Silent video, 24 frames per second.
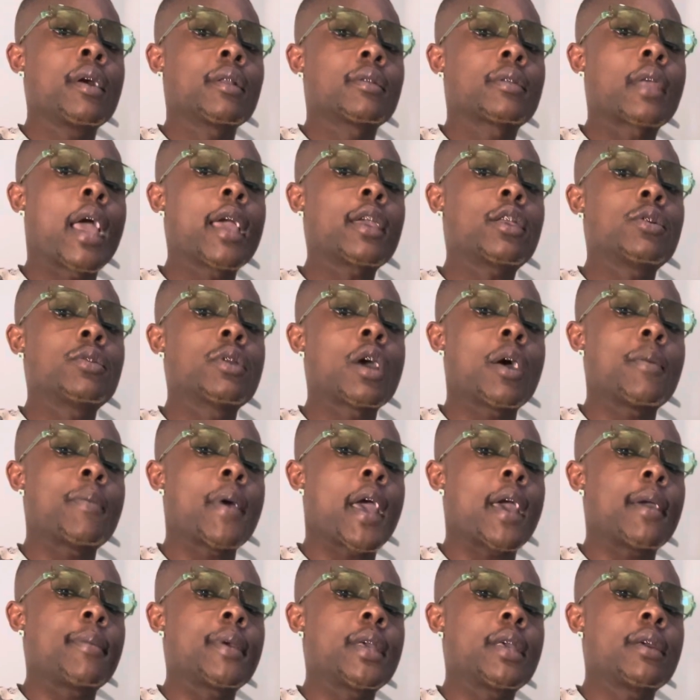Thank you though,
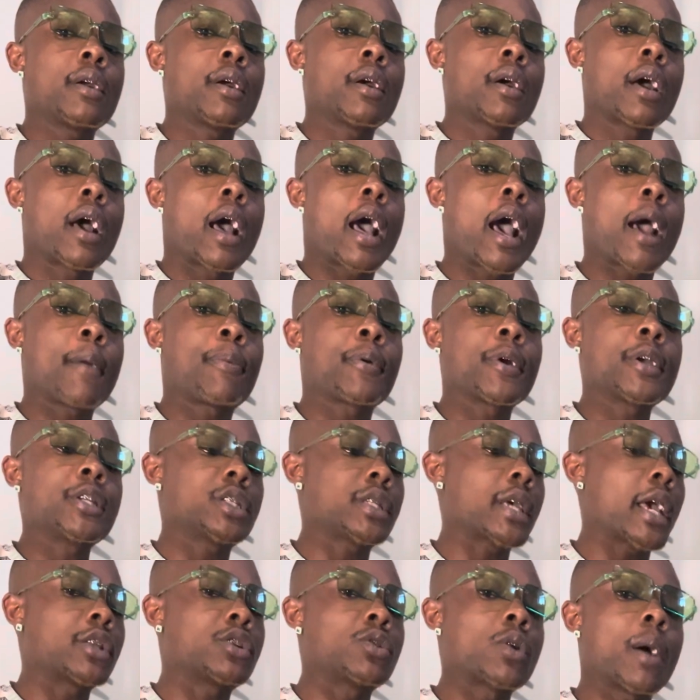baby. I
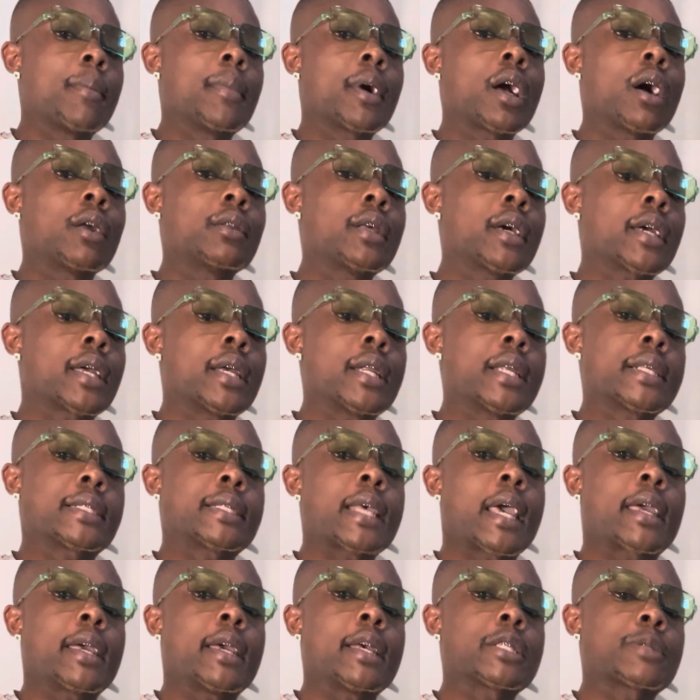appreciate you. I'm gonna go look in a
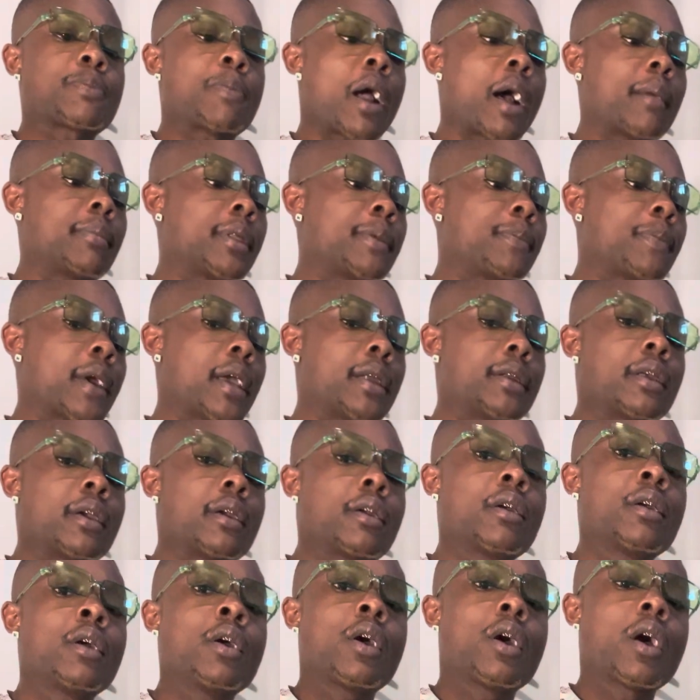second. It's probably pending.